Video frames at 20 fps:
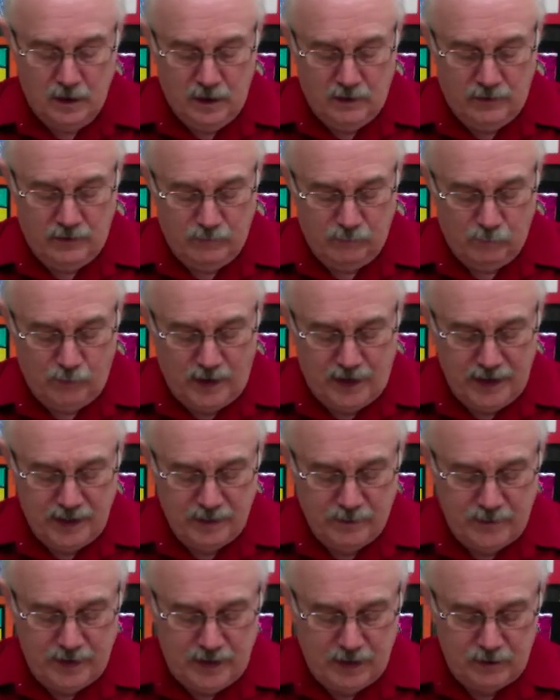The right
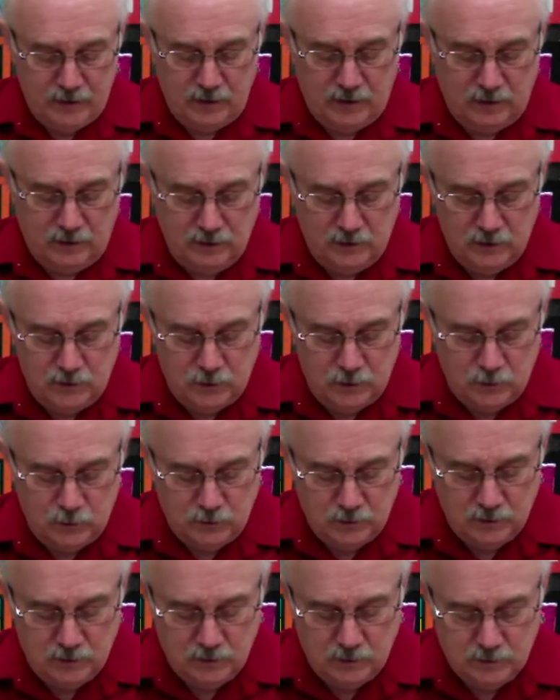amount of glue
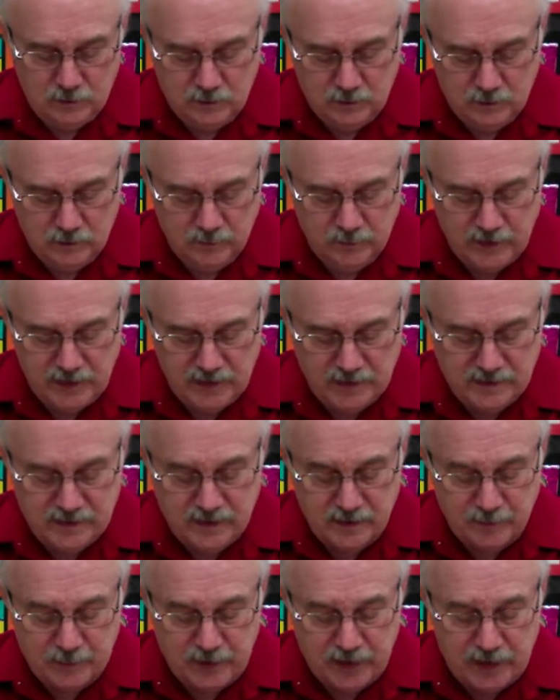means
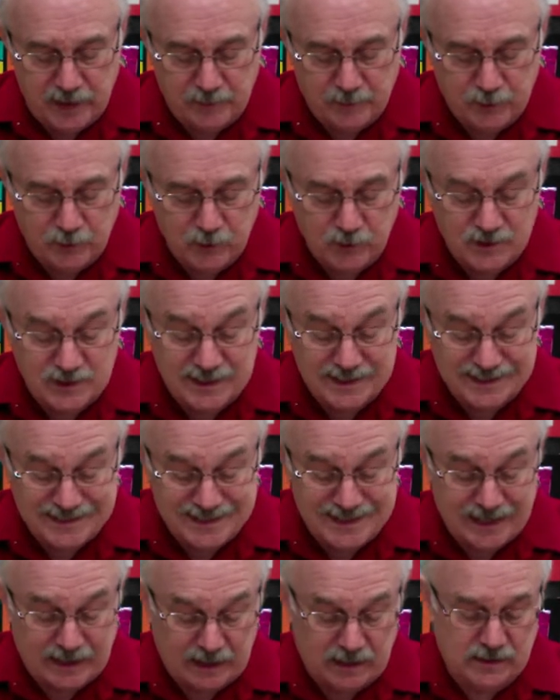the paper
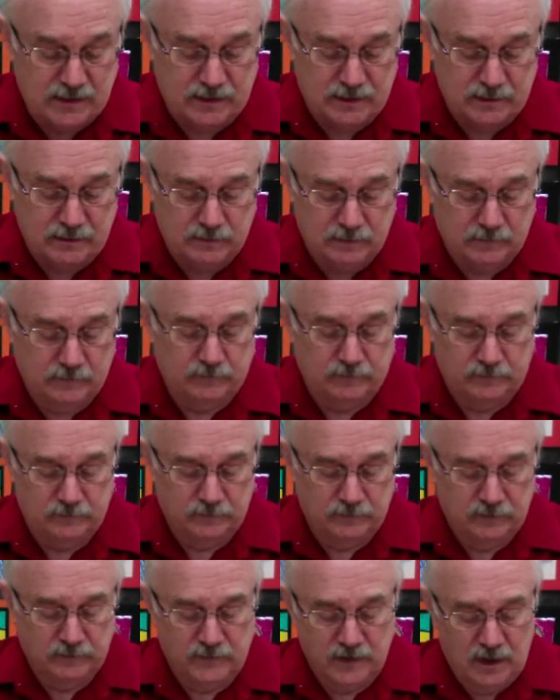sticks.
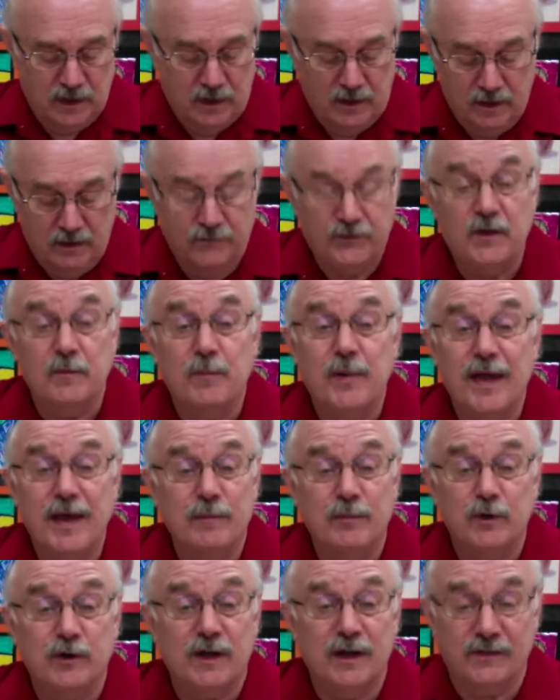If the
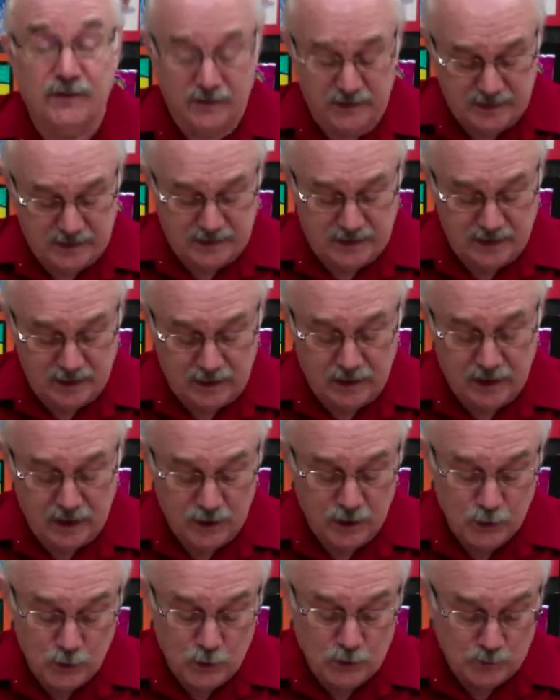paper doesn't stick,
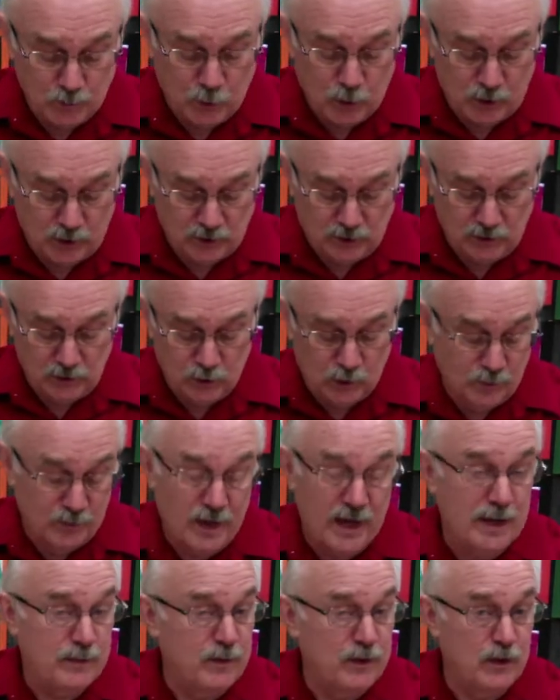use more glue, or
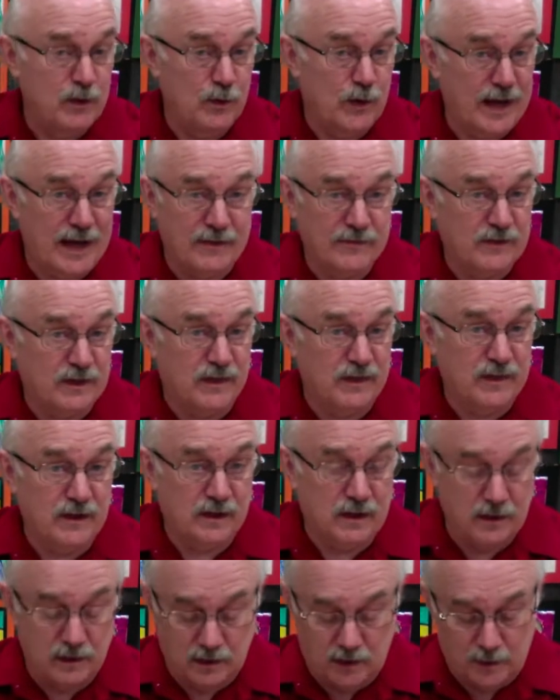maybe you have to
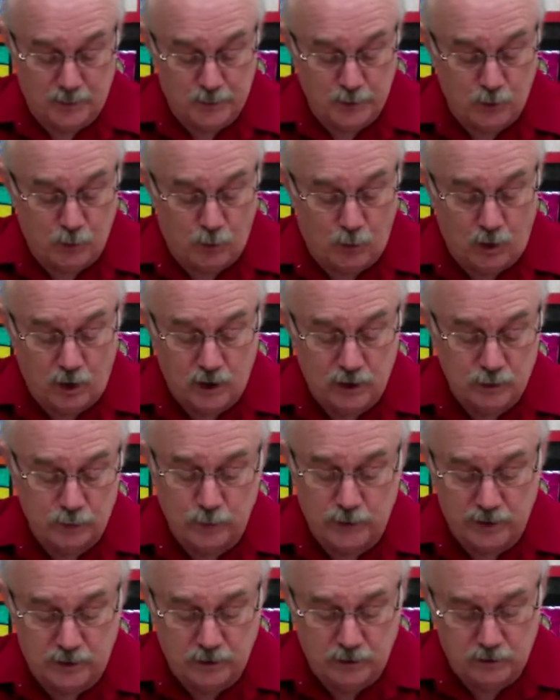thicken up your
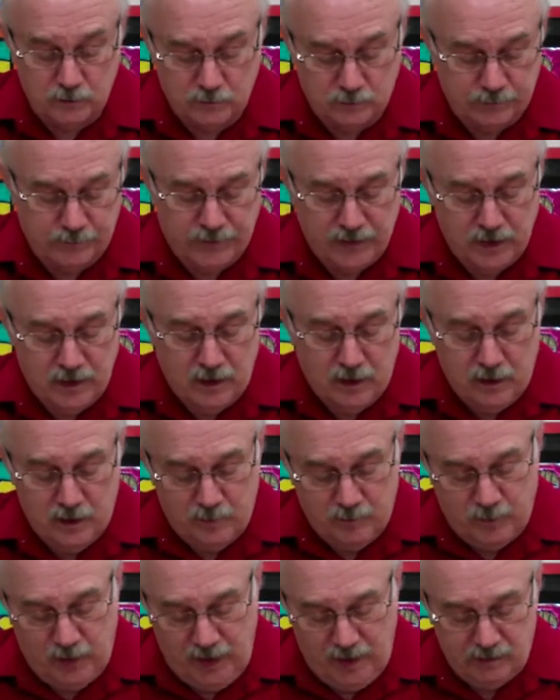watery glue.
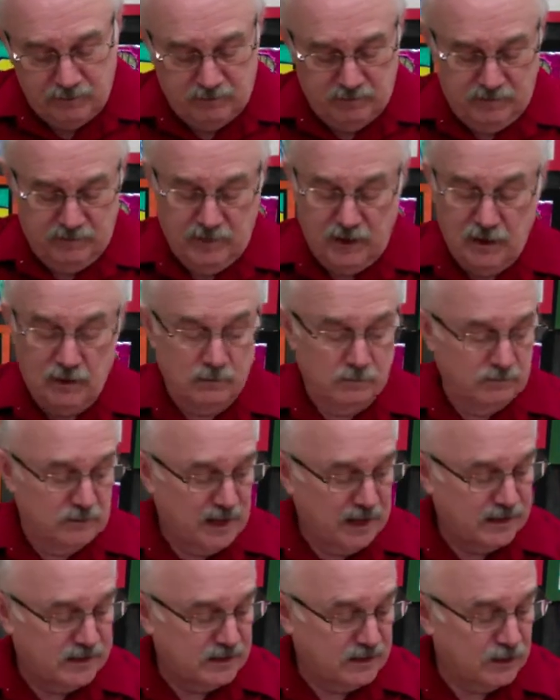But there,
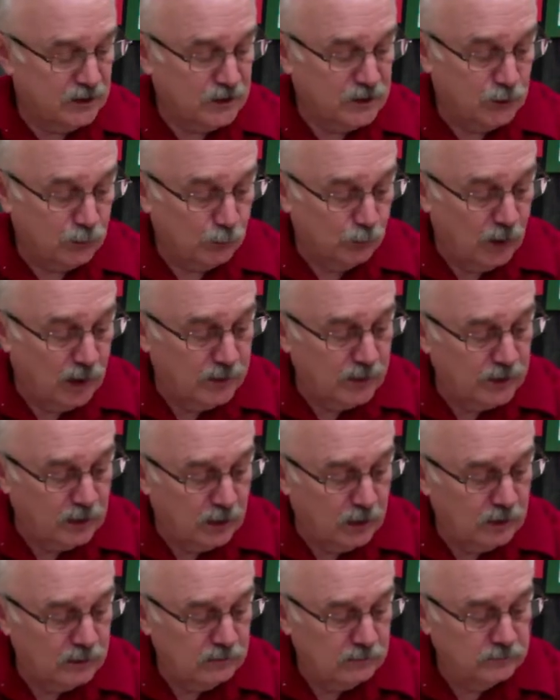that sticks. You rub it
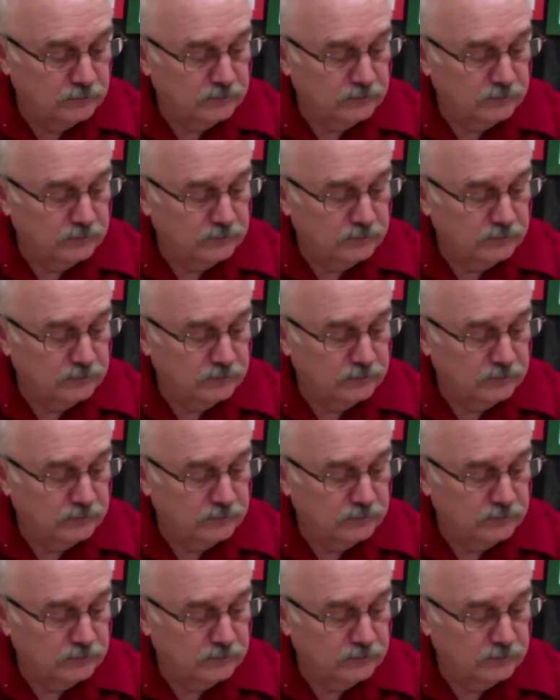on.